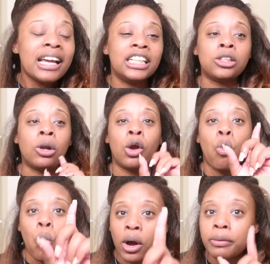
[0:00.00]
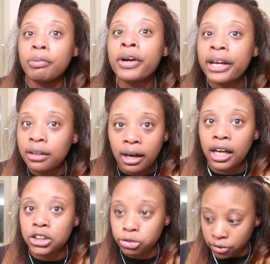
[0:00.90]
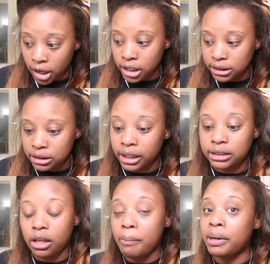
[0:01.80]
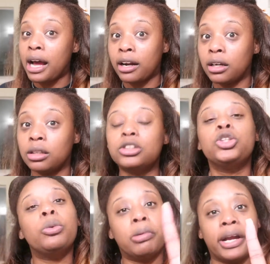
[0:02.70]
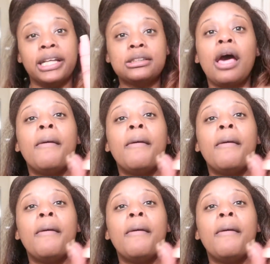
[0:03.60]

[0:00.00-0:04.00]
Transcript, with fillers: It's only one brand that I trust that's coming out of two brands,